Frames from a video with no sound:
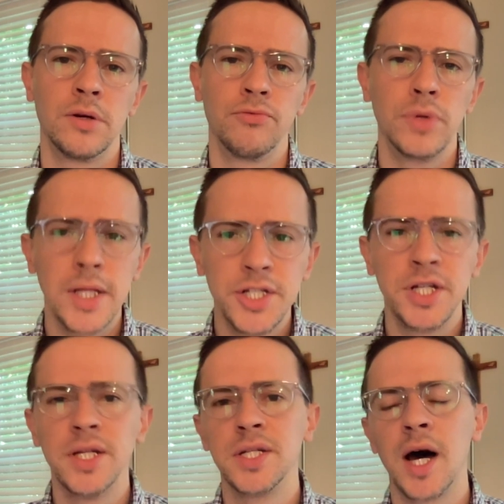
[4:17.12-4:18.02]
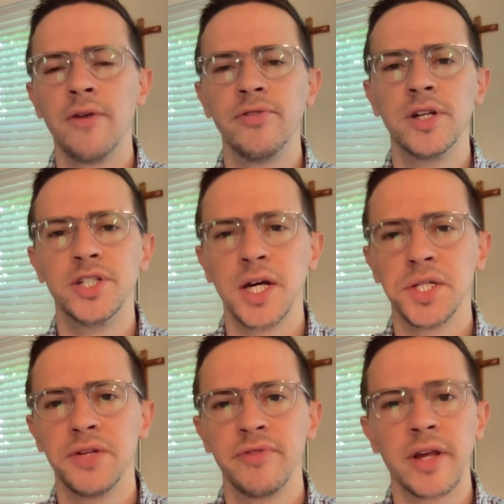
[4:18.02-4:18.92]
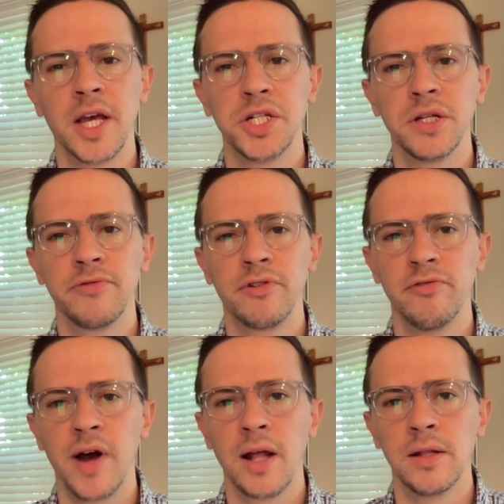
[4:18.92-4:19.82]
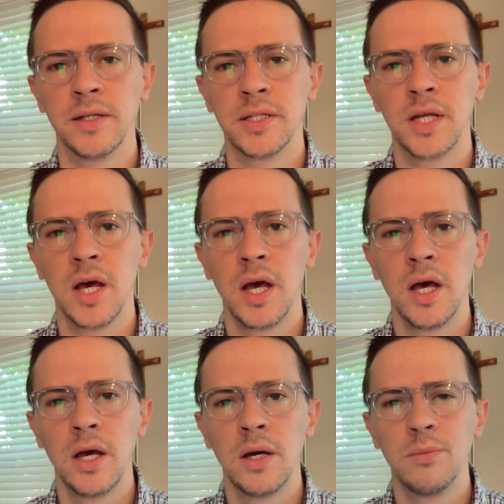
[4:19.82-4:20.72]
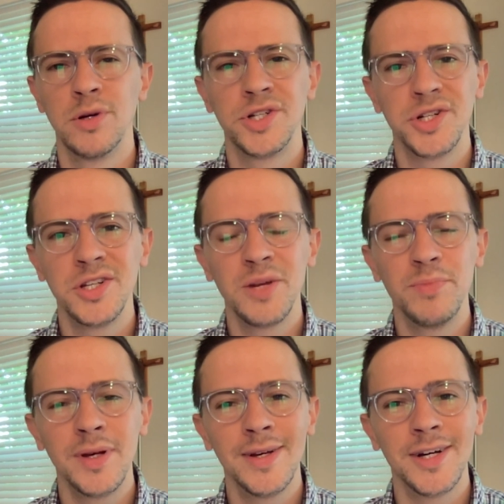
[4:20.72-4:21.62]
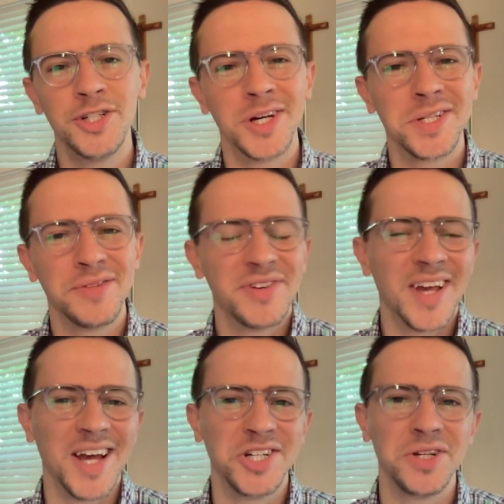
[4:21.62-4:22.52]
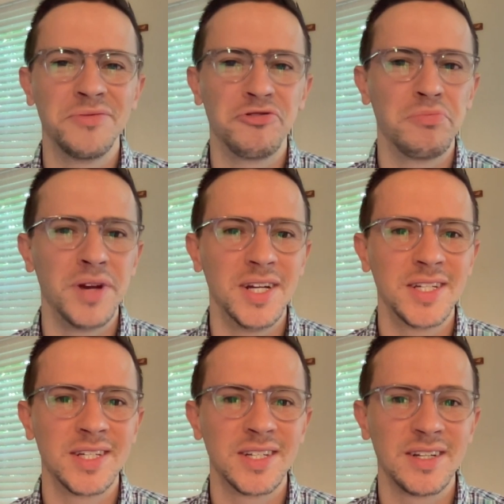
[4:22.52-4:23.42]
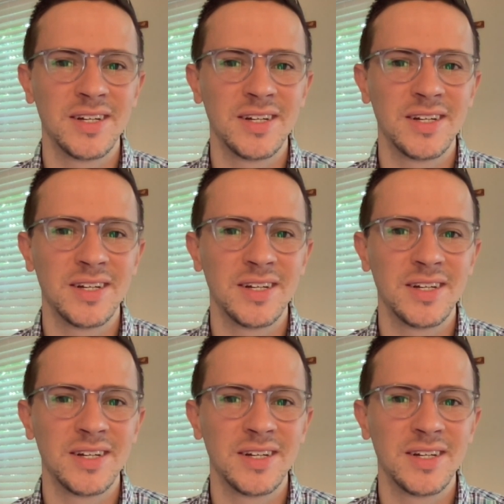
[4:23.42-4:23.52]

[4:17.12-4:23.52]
Religion is often a justification for violence, but shouldn't it be a justification for peace?